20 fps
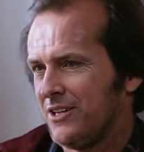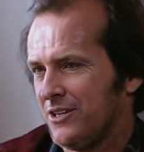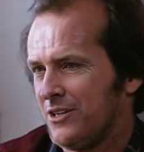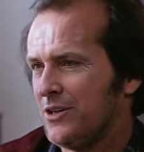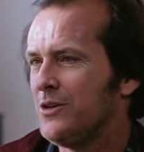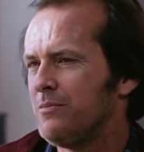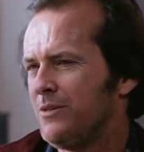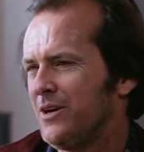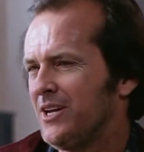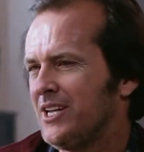
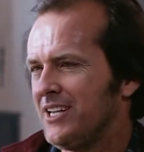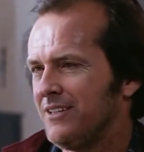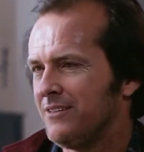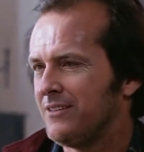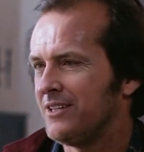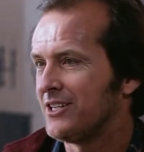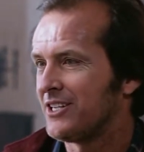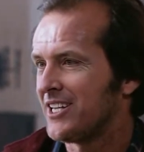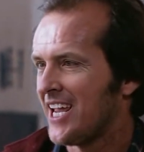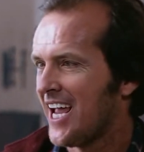You
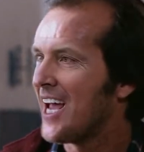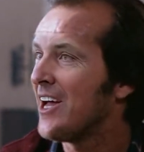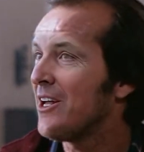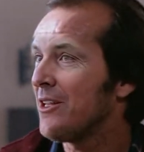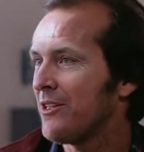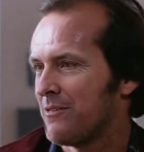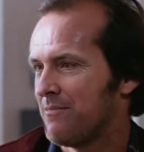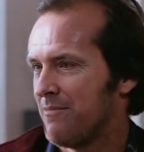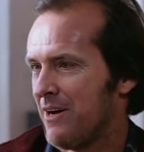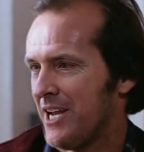believe his
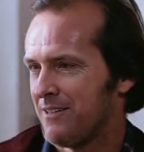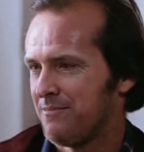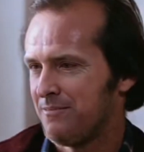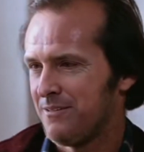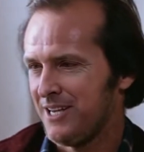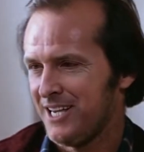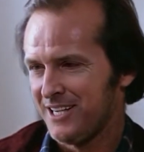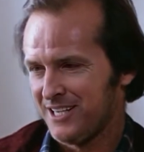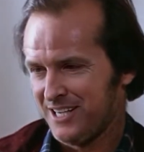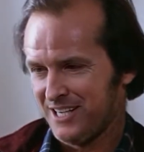health might
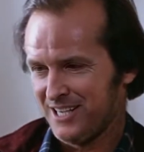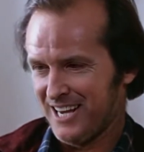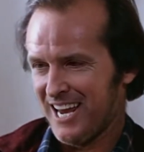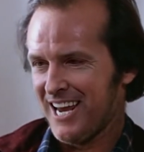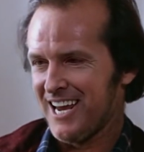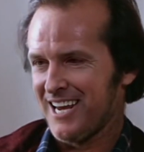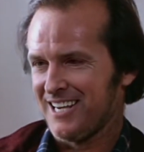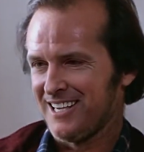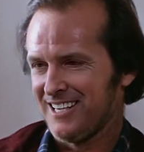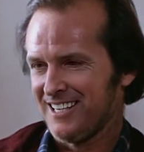be at
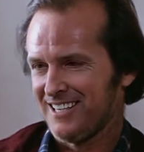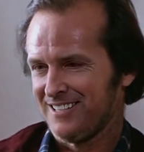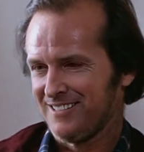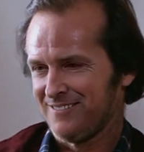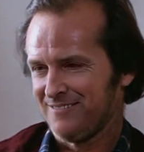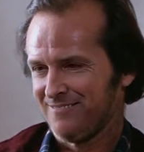stake?